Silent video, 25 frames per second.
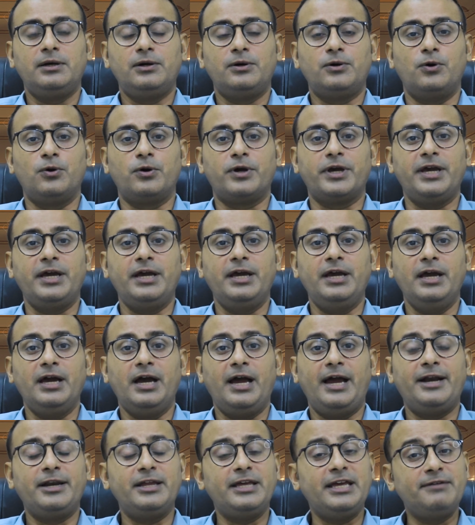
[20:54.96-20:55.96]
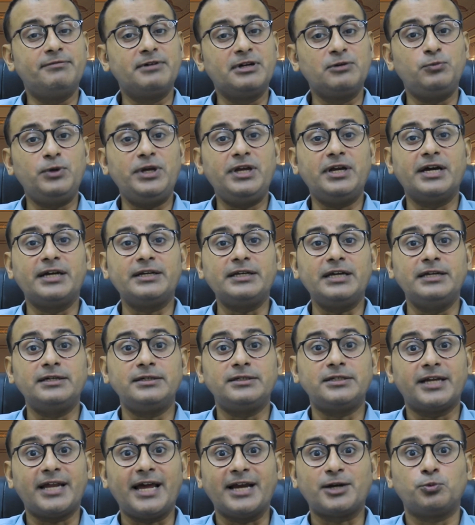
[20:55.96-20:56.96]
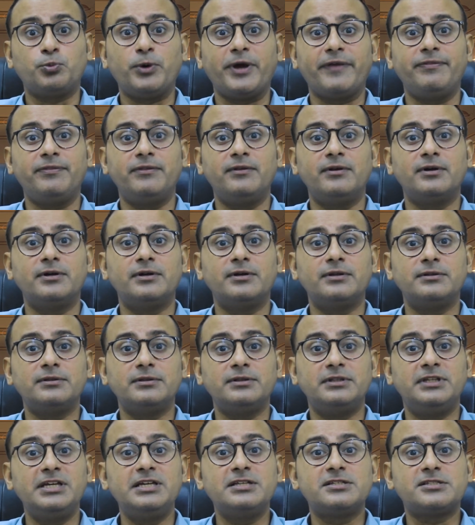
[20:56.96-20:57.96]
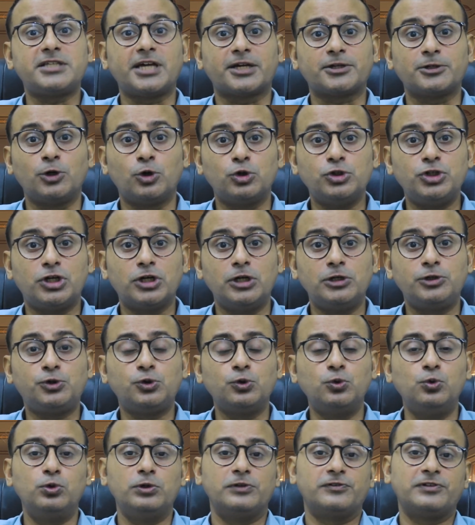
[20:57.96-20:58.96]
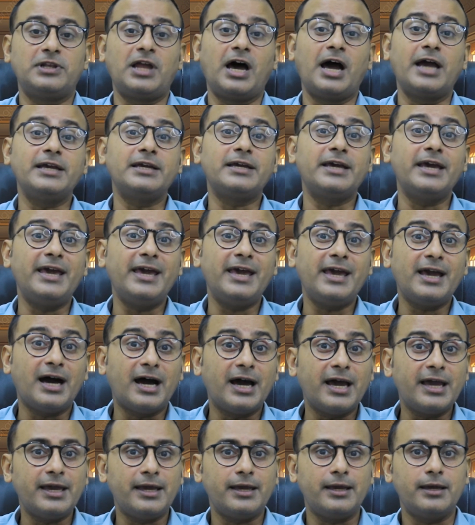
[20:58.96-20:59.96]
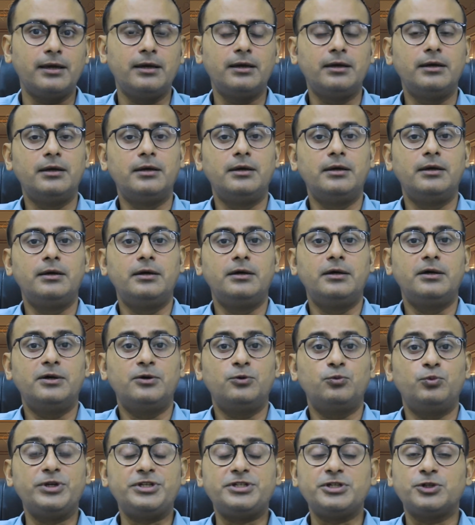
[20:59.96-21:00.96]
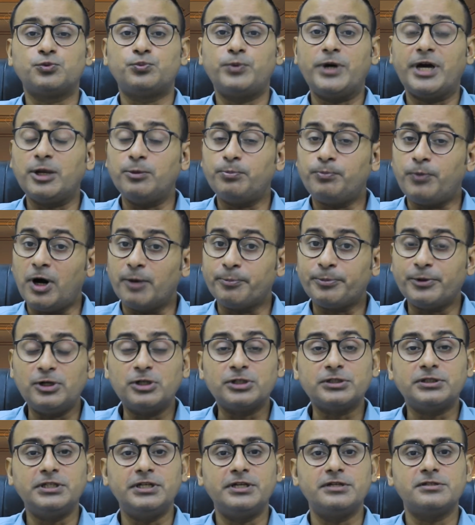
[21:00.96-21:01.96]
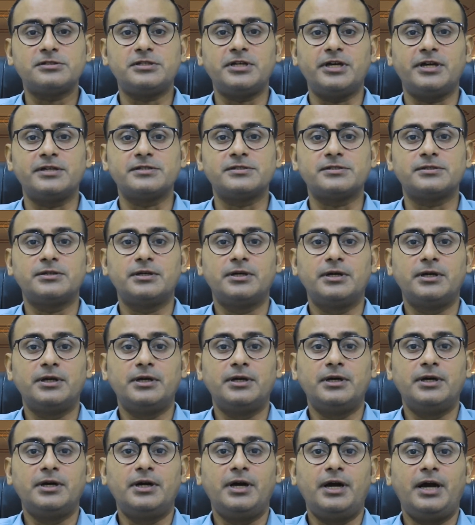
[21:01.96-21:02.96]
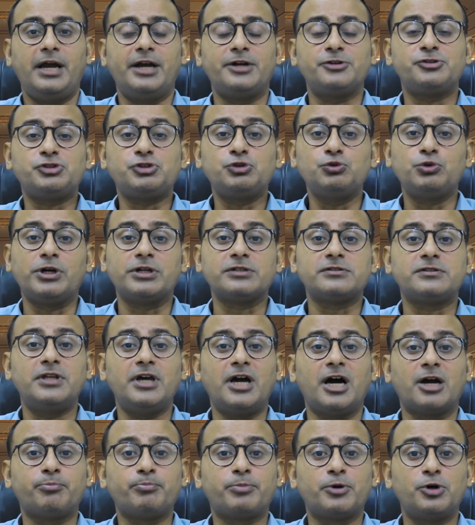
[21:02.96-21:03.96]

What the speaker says: Okay, and even we can interact with these technological tools like AI, which is very popular these days. And students, they are